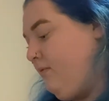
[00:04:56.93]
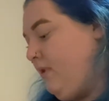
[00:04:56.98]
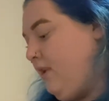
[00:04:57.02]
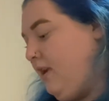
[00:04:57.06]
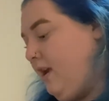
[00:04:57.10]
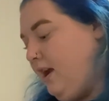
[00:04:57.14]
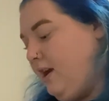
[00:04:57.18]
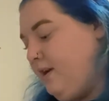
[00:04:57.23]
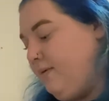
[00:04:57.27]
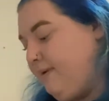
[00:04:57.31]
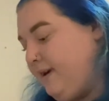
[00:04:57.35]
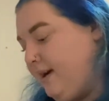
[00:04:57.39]

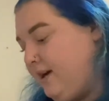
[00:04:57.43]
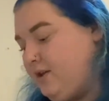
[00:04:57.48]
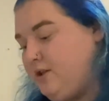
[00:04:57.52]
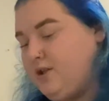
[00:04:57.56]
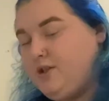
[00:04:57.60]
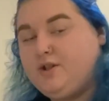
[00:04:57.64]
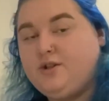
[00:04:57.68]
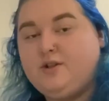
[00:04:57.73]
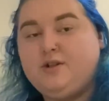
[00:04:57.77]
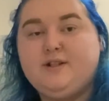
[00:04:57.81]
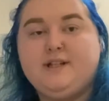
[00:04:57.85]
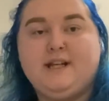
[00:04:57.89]
and about
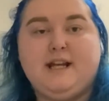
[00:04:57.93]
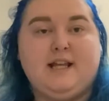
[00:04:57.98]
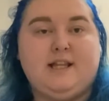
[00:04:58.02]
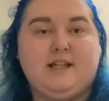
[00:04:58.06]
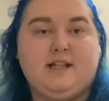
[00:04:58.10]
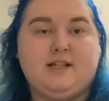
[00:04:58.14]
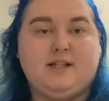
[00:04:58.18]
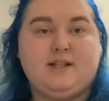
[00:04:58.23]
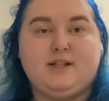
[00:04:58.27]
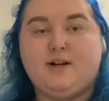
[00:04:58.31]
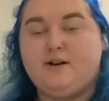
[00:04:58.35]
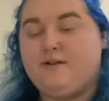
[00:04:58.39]
just on
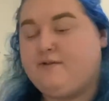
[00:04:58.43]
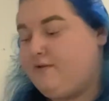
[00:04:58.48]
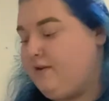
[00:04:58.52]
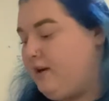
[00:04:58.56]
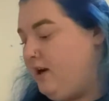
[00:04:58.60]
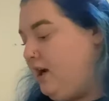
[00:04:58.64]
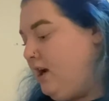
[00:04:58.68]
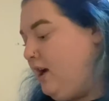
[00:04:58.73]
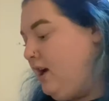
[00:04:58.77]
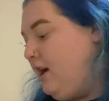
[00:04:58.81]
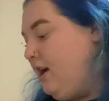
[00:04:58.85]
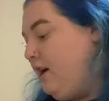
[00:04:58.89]
daily stuff.
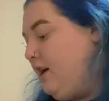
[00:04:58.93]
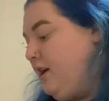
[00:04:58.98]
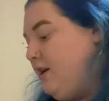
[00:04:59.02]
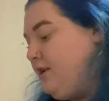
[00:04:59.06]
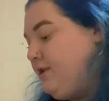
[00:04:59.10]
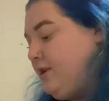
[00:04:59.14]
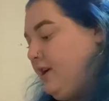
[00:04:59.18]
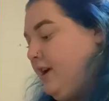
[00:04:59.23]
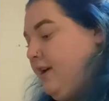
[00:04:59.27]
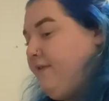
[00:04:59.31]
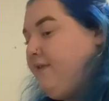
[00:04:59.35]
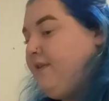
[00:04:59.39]

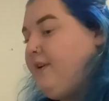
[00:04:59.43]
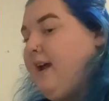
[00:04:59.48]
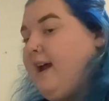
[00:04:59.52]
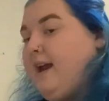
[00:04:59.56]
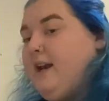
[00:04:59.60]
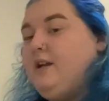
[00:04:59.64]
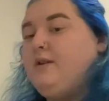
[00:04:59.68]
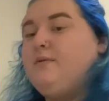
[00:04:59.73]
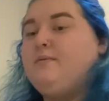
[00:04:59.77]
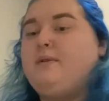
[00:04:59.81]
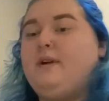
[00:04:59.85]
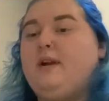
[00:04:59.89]
So
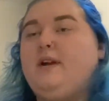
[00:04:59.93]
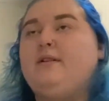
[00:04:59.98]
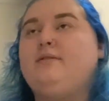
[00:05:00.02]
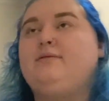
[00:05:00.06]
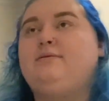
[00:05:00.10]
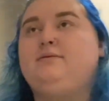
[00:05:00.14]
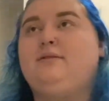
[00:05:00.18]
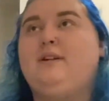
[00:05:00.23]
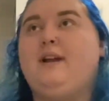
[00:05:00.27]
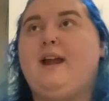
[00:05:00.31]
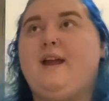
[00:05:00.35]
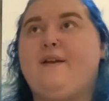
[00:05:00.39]

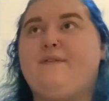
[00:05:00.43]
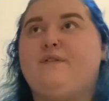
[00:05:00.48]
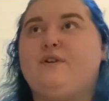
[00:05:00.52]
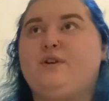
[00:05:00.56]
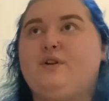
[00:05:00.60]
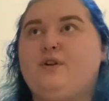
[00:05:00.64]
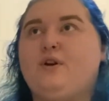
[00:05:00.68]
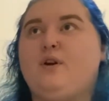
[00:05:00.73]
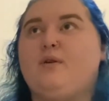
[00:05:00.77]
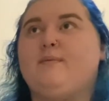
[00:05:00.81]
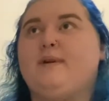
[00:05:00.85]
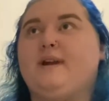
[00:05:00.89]
if you
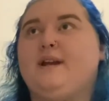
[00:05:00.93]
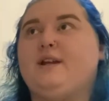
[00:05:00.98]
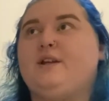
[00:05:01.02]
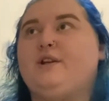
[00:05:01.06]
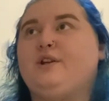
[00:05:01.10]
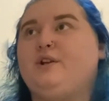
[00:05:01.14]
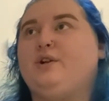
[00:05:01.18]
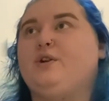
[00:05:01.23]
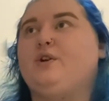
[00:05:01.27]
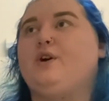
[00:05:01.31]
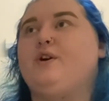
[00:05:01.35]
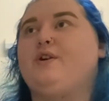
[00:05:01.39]
know me,
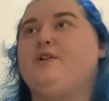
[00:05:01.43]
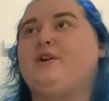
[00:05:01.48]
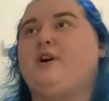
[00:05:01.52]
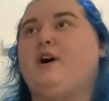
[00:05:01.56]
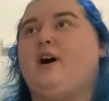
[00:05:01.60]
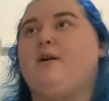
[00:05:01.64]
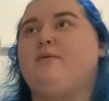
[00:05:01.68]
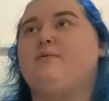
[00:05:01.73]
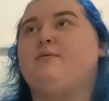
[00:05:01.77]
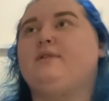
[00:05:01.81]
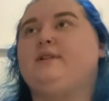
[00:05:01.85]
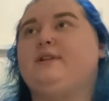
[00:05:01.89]
you know that
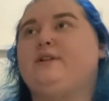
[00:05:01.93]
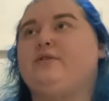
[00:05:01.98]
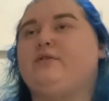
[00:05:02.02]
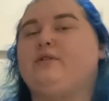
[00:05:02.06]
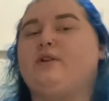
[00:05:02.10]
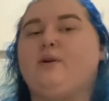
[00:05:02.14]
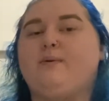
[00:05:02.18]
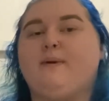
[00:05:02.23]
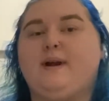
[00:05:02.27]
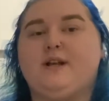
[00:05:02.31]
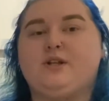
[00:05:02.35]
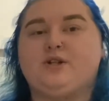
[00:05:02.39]
I will
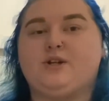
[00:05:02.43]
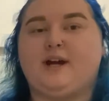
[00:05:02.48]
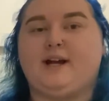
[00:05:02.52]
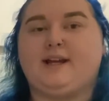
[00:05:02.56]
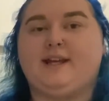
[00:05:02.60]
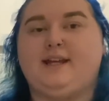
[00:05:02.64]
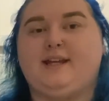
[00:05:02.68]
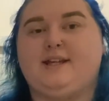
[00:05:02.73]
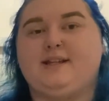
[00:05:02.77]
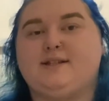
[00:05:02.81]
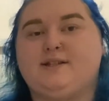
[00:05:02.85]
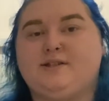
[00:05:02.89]
literally wear
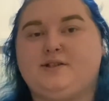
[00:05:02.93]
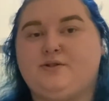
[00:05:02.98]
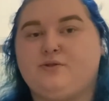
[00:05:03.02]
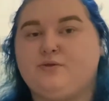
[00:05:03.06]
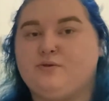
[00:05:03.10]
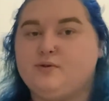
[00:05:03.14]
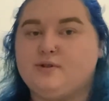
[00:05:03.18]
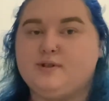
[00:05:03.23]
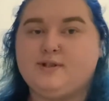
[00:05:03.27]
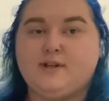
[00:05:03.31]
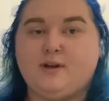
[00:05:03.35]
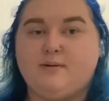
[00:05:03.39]
trackies
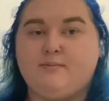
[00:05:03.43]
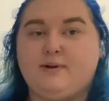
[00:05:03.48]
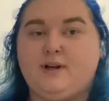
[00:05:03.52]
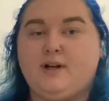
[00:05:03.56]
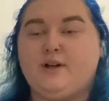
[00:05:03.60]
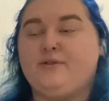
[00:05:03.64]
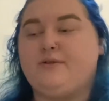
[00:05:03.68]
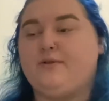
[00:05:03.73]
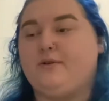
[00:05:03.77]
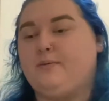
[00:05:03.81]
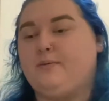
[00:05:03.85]
through summer, through